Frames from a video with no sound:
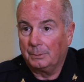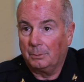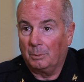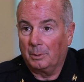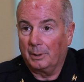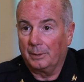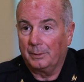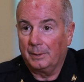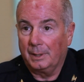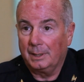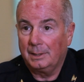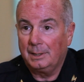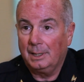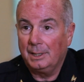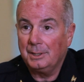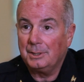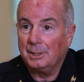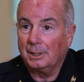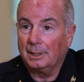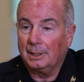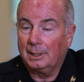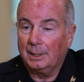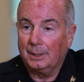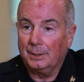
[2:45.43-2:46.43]
What are they
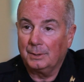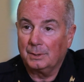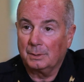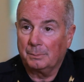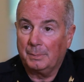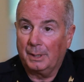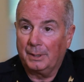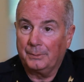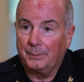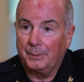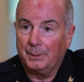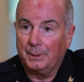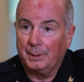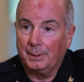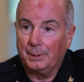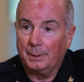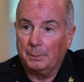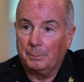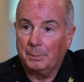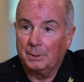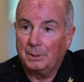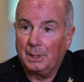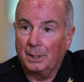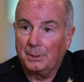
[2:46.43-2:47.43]
teaching kids about the
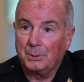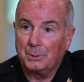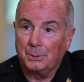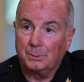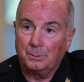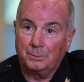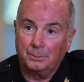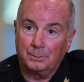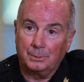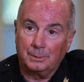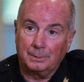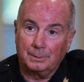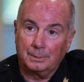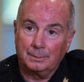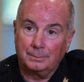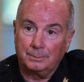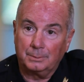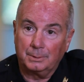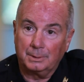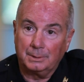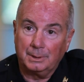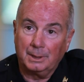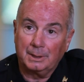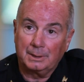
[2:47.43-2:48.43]
potential for
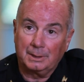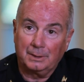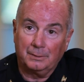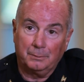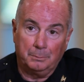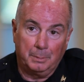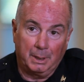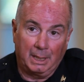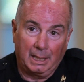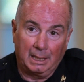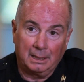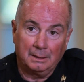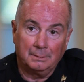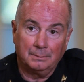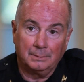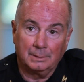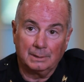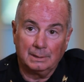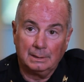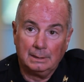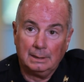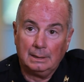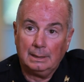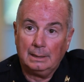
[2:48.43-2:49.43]
addictive
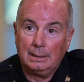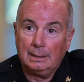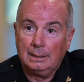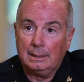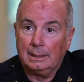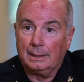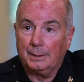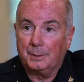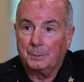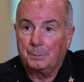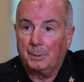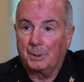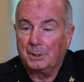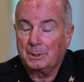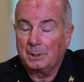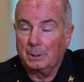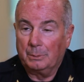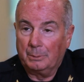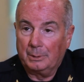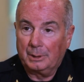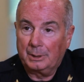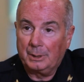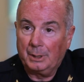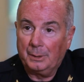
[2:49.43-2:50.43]
behavior, especially
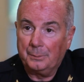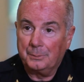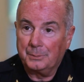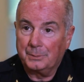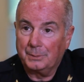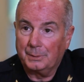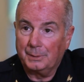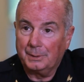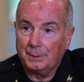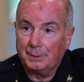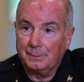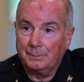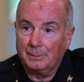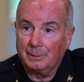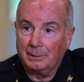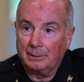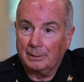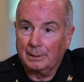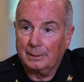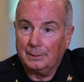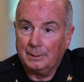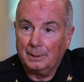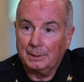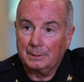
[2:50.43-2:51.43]
when it comes to these
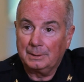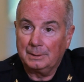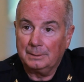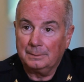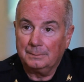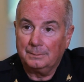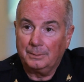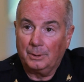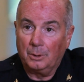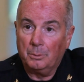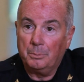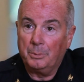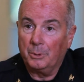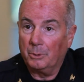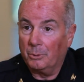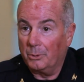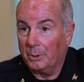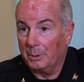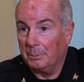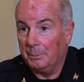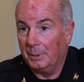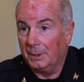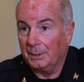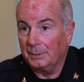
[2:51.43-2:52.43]
very addictive
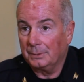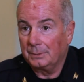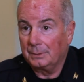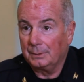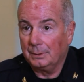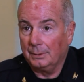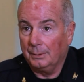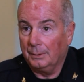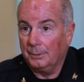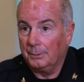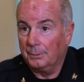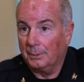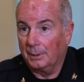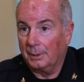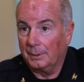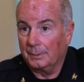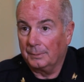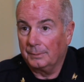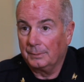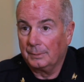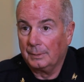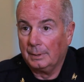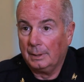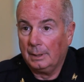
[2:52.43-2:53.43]
opioid-based
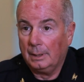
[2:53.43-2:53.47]
drugs?